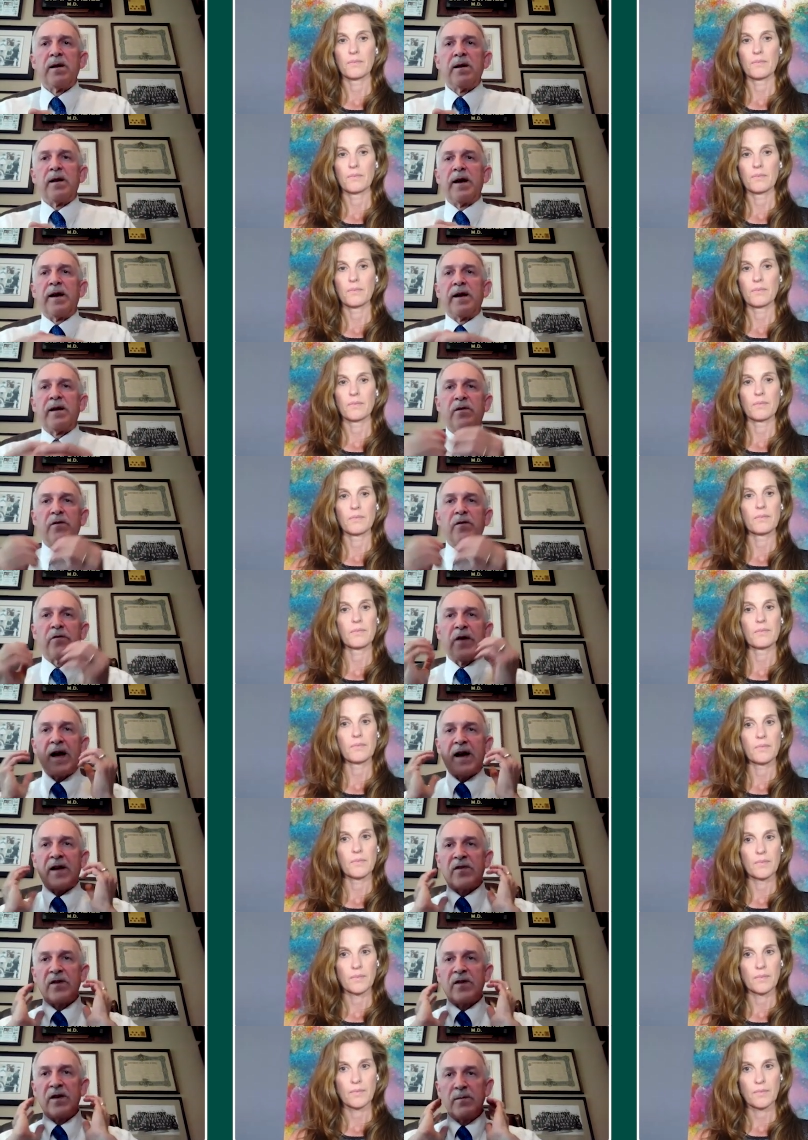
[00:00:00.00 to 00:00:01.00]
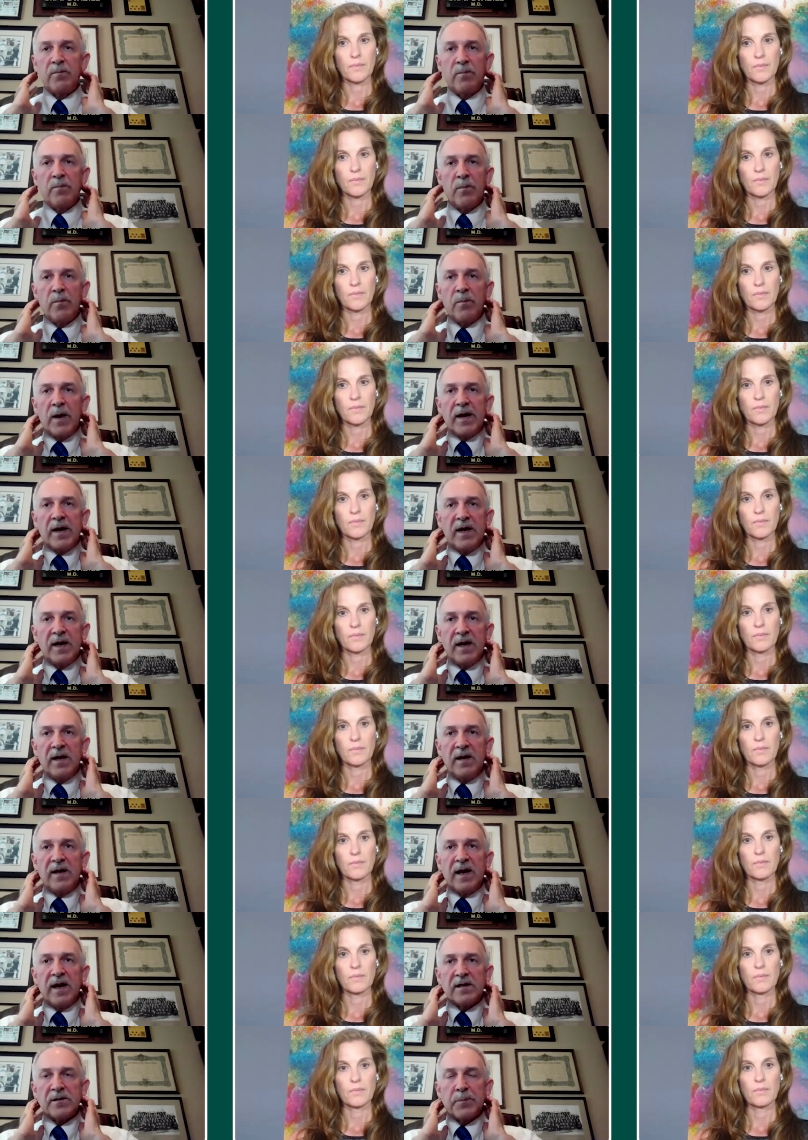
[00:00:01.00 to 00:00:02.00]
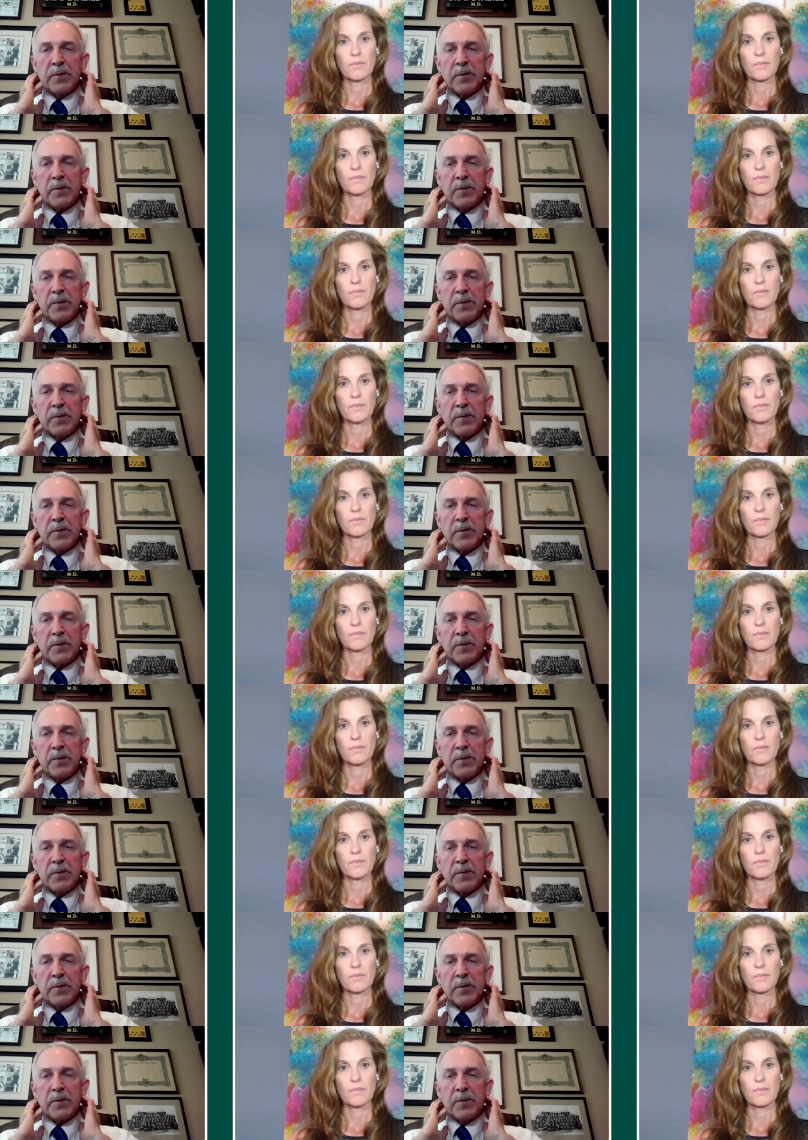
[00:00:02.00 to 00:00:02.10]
Speaker 1: like the fact that many EDS